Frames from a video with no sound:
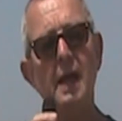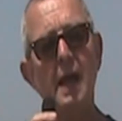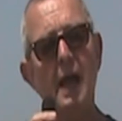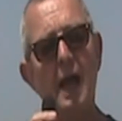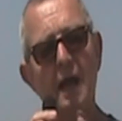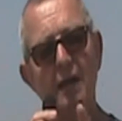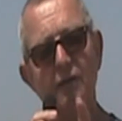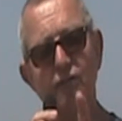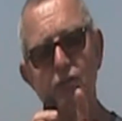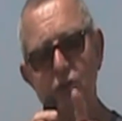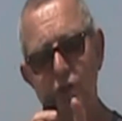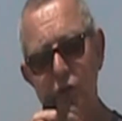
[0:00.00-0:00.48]

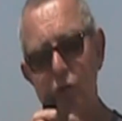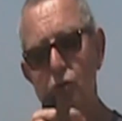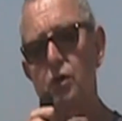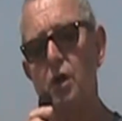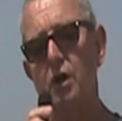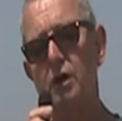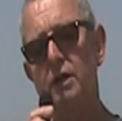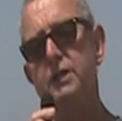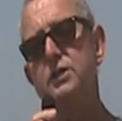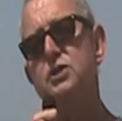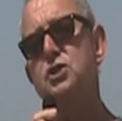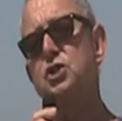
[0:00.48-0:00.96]
Have you
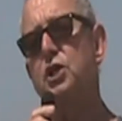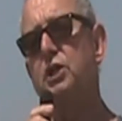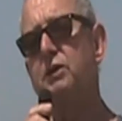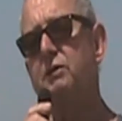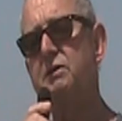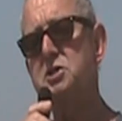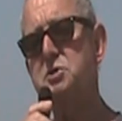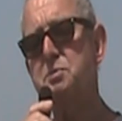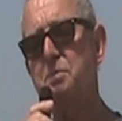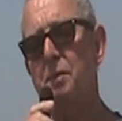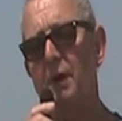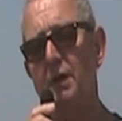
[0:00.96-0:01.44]
got an
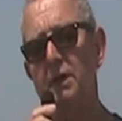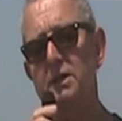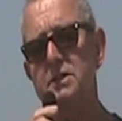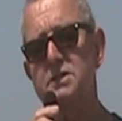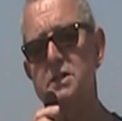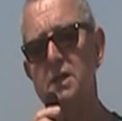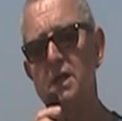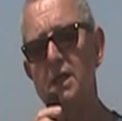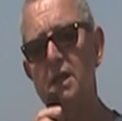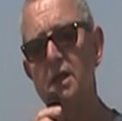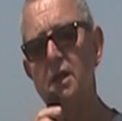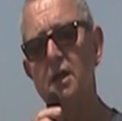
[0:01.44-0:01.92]
insurance
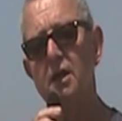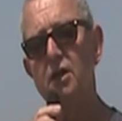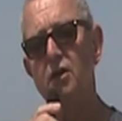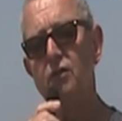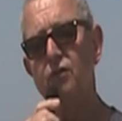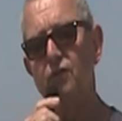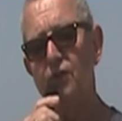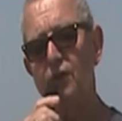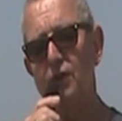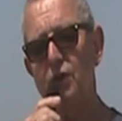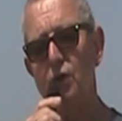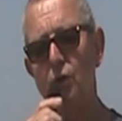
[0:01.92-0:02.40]
policy
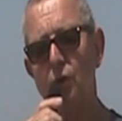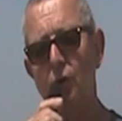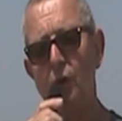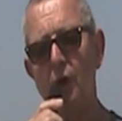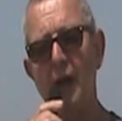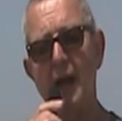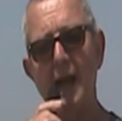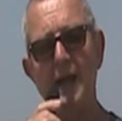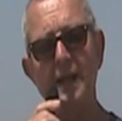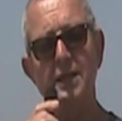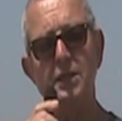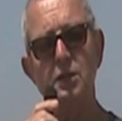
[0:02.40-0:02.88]
for your
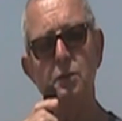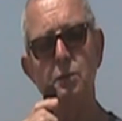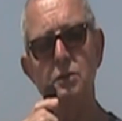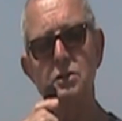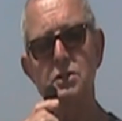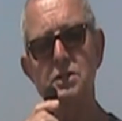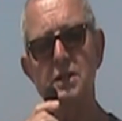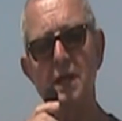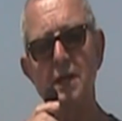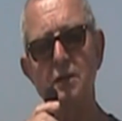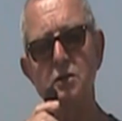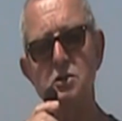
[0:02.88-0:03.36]
annual
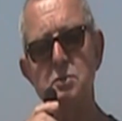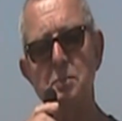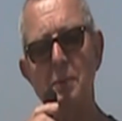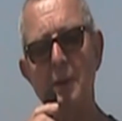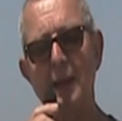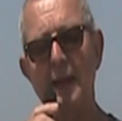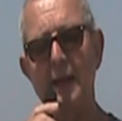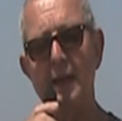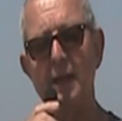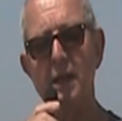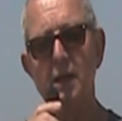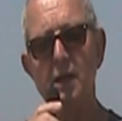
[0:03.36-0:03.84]
sales
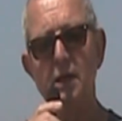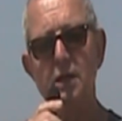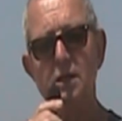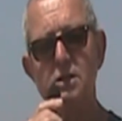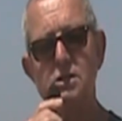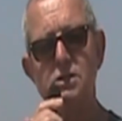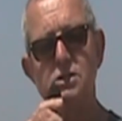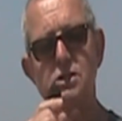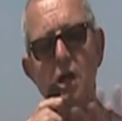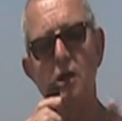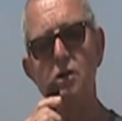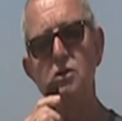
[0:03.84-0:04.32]
plan?
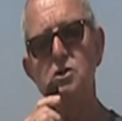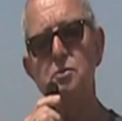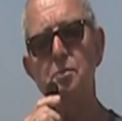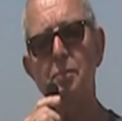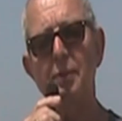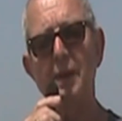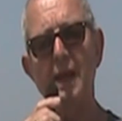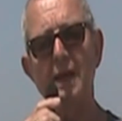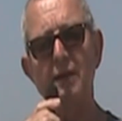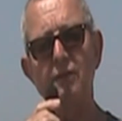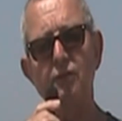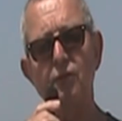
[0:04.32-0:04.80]
Don't
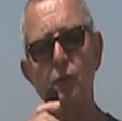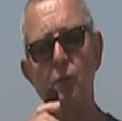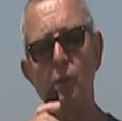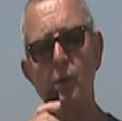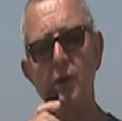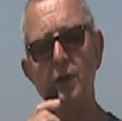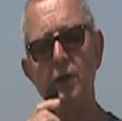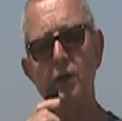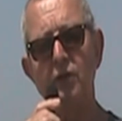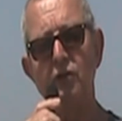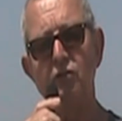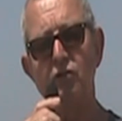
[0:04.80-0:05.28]
plan for
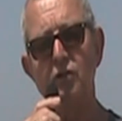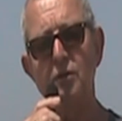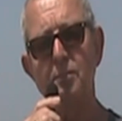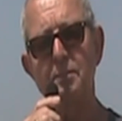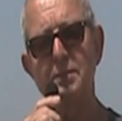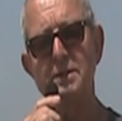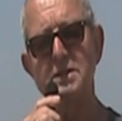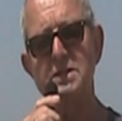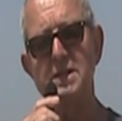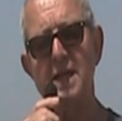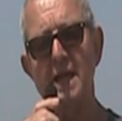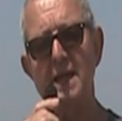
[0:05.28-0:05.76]

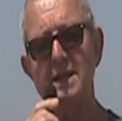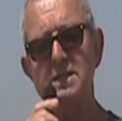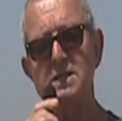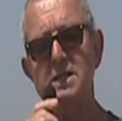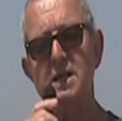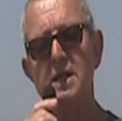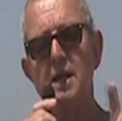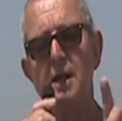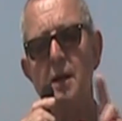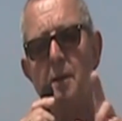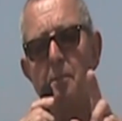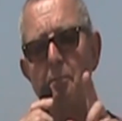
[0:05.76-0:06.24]

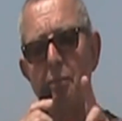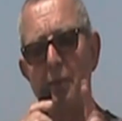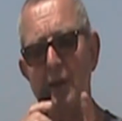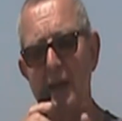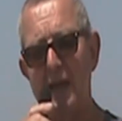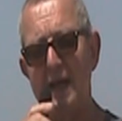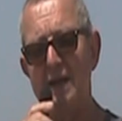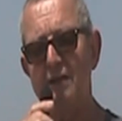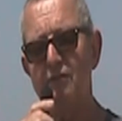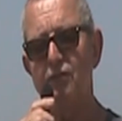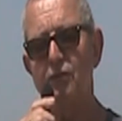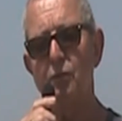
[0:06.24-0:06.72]
100%,
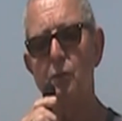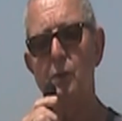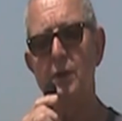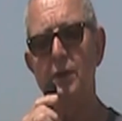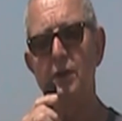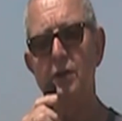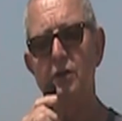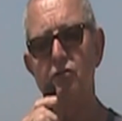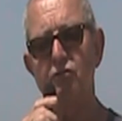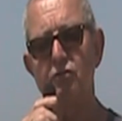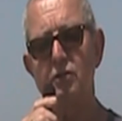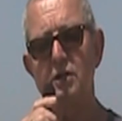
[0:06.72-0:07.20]
plan for
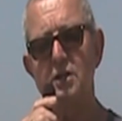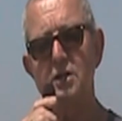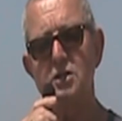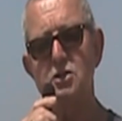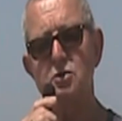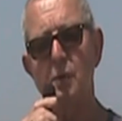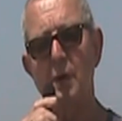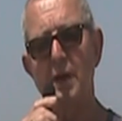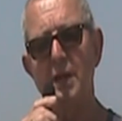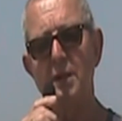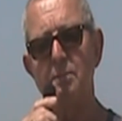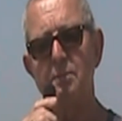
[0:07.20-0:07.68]

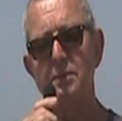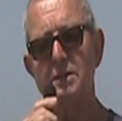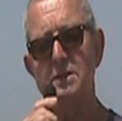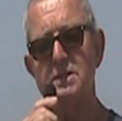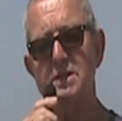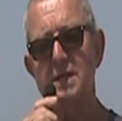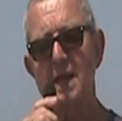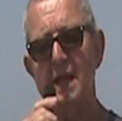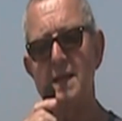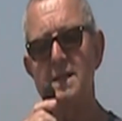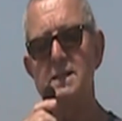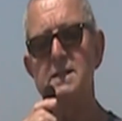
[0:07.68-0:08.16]

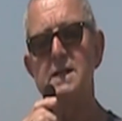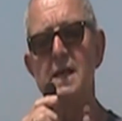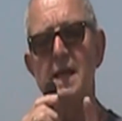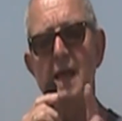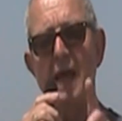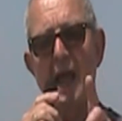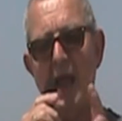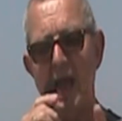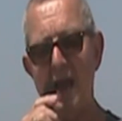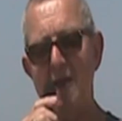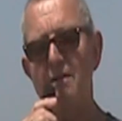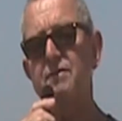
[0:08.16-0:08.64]

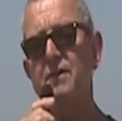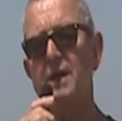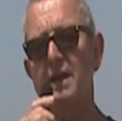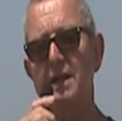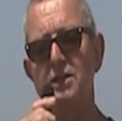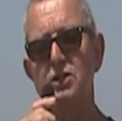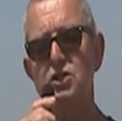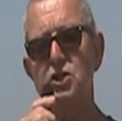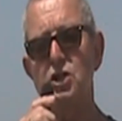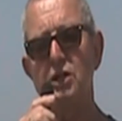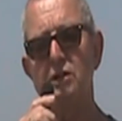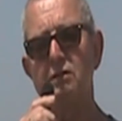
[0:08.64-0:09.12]
120%, have that
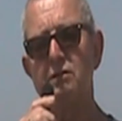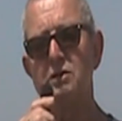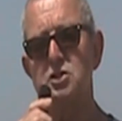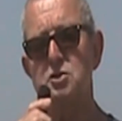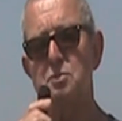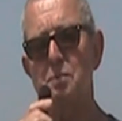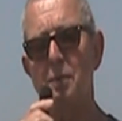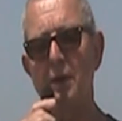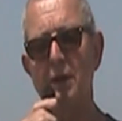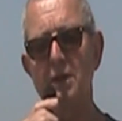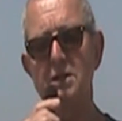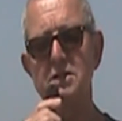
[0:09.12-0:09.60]
insurance
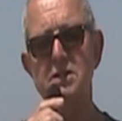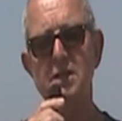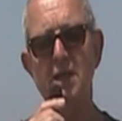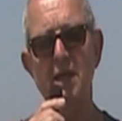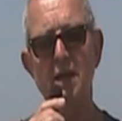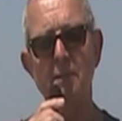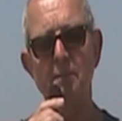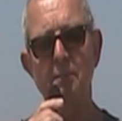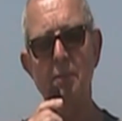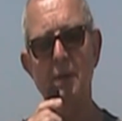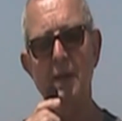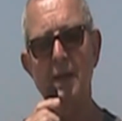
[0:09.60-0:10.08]

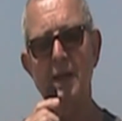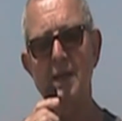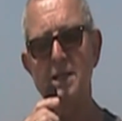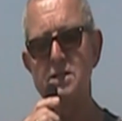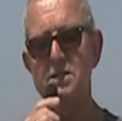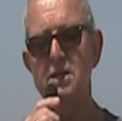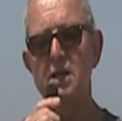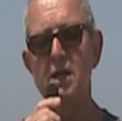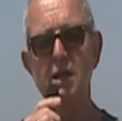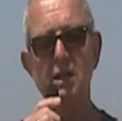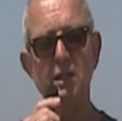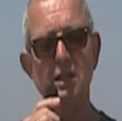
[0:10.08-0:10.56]
policy in
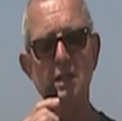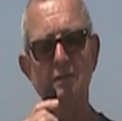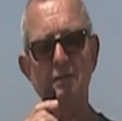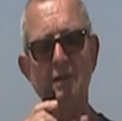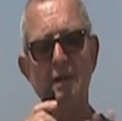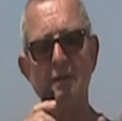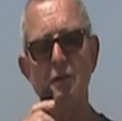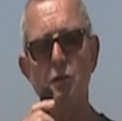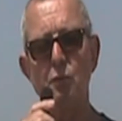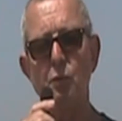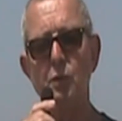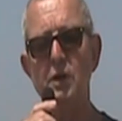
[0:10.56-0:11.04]
place. The
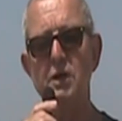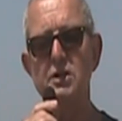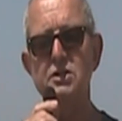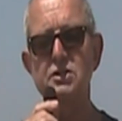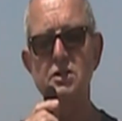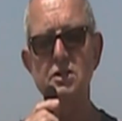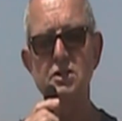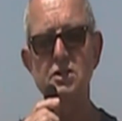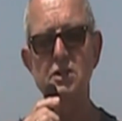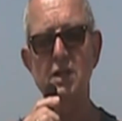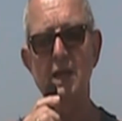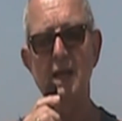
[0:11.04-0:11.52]
very
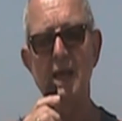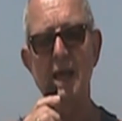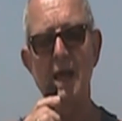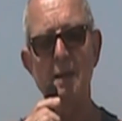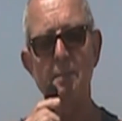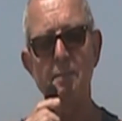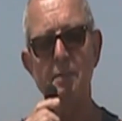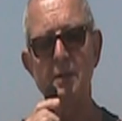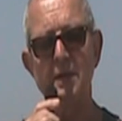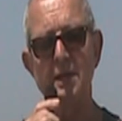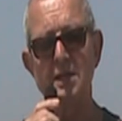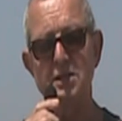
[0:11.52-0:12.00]
worst that's going to
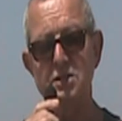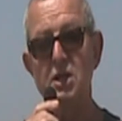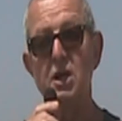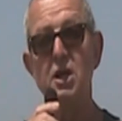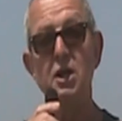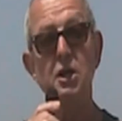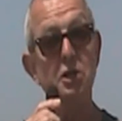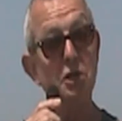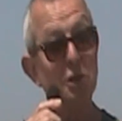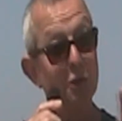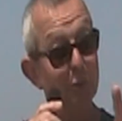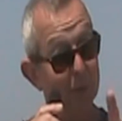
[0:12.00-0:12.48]
happen is
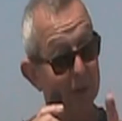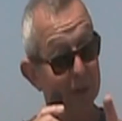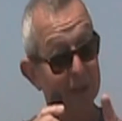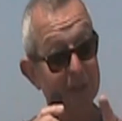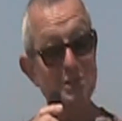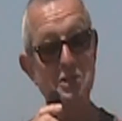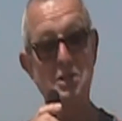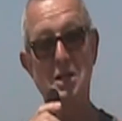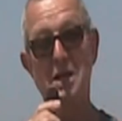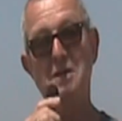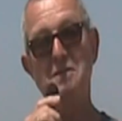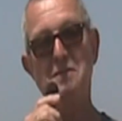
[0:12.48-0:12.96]
you will
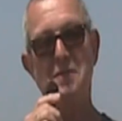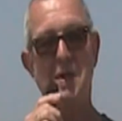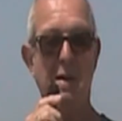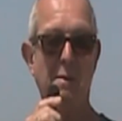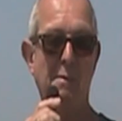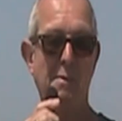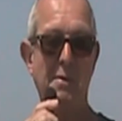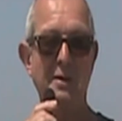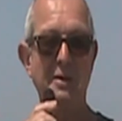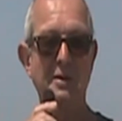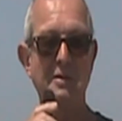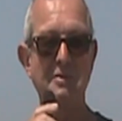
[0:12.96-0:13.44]
achieve that
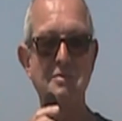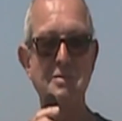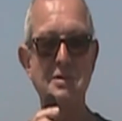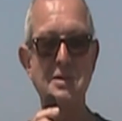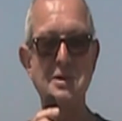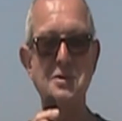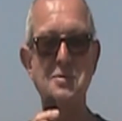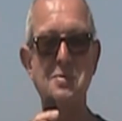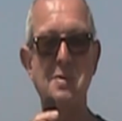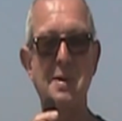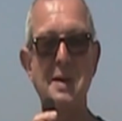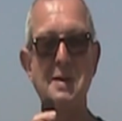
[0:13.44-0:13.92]

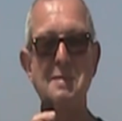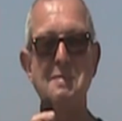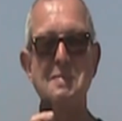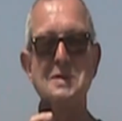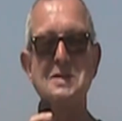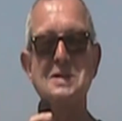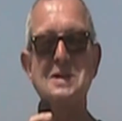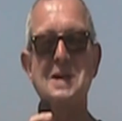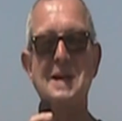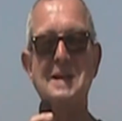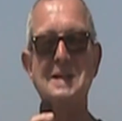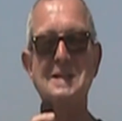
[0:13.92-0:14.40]

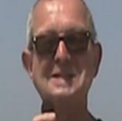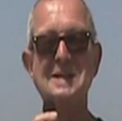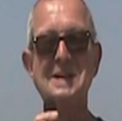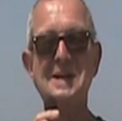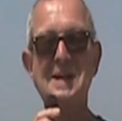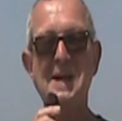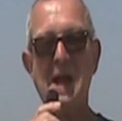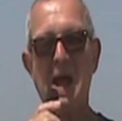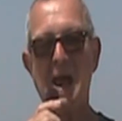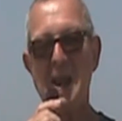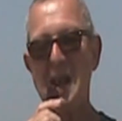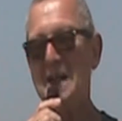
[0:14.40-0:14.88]
120%,
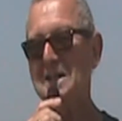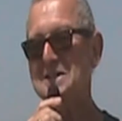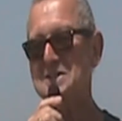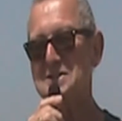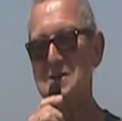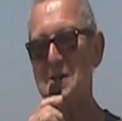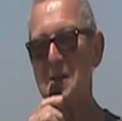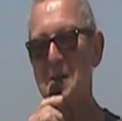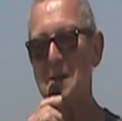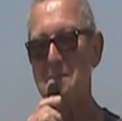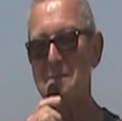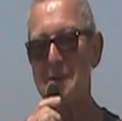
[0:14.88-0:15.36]
and that's
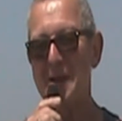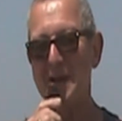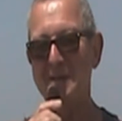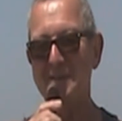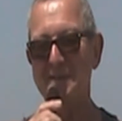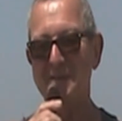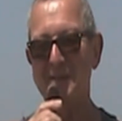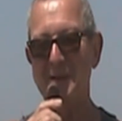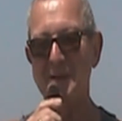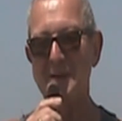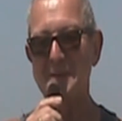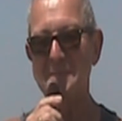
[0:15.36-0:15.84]
not a bad
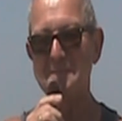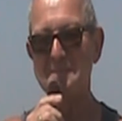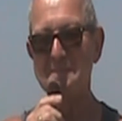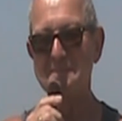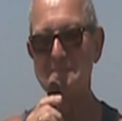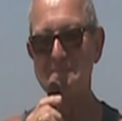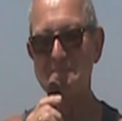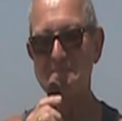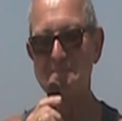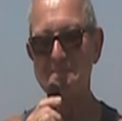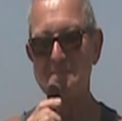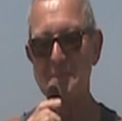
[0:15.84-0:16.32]
thing.
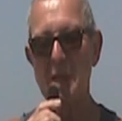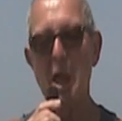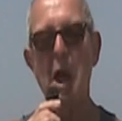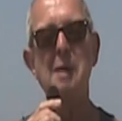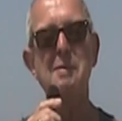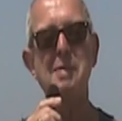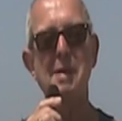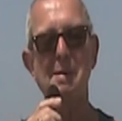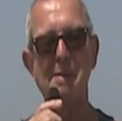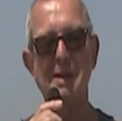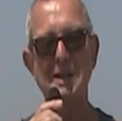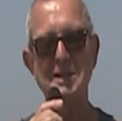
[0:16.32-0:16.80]

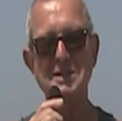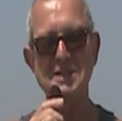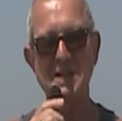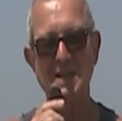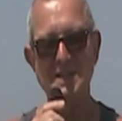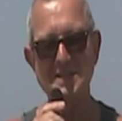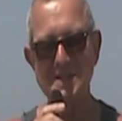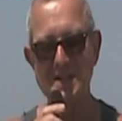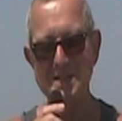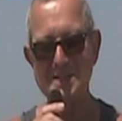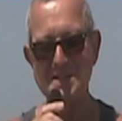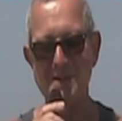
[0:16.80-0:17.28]
Hope that makes
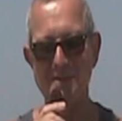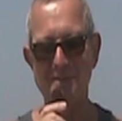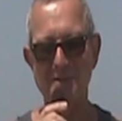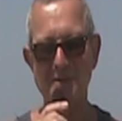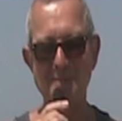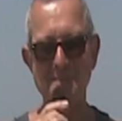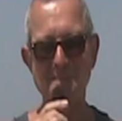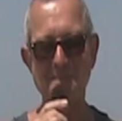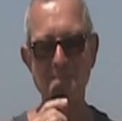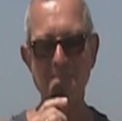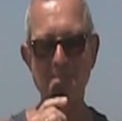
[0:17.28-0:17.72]
sense as ever.